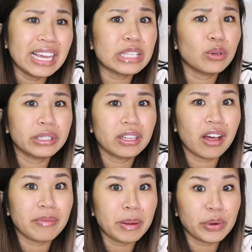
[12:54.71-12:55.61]
it's holding a
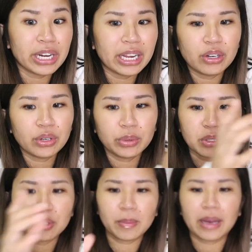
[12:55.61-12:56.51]
lot of memory and I don't know
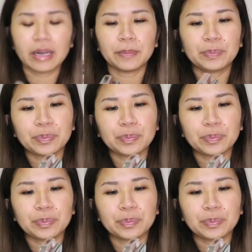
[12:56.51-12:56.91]
what to do about it.